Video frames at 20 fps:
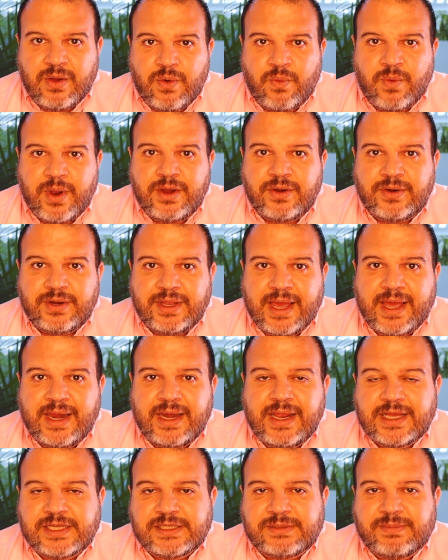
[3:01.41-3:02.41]
What you're
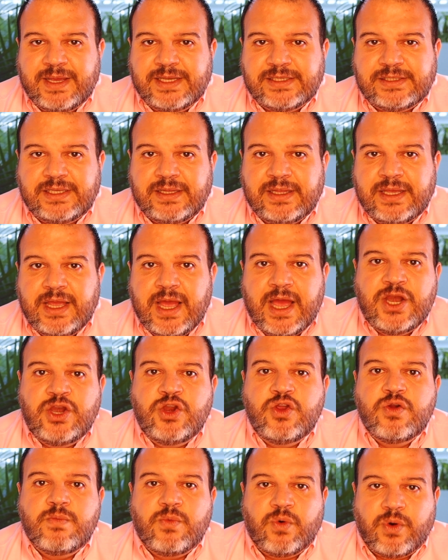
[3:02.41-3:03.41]
getting is basically a
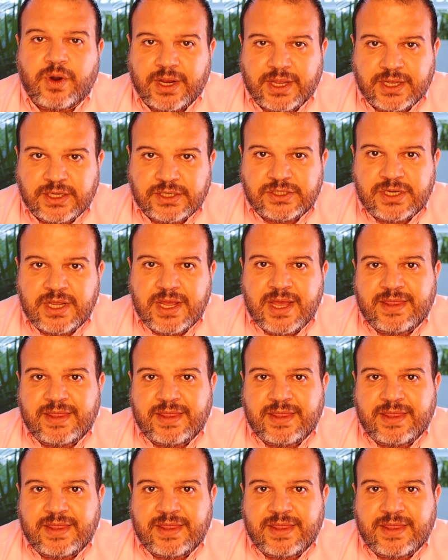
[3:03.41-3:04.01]
new mortgage